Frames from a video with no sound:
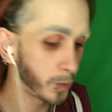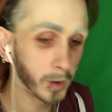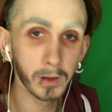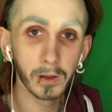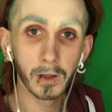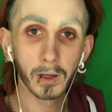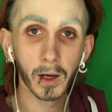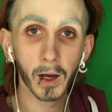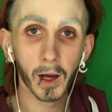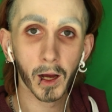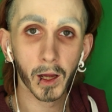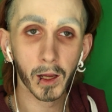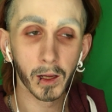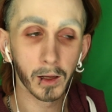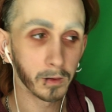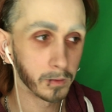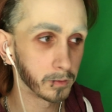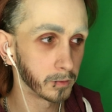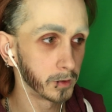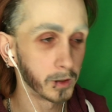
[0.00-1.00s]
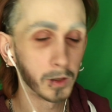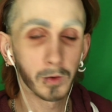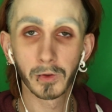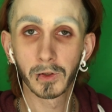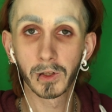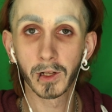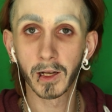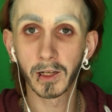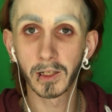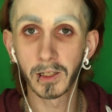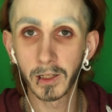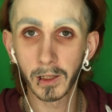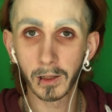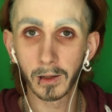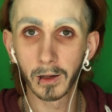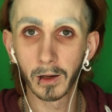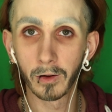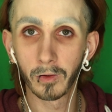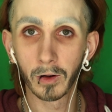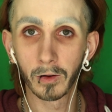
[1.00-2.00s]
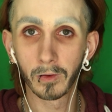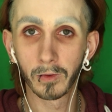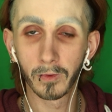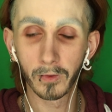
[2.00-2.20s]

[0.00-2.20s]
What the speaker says: will try using a shitload of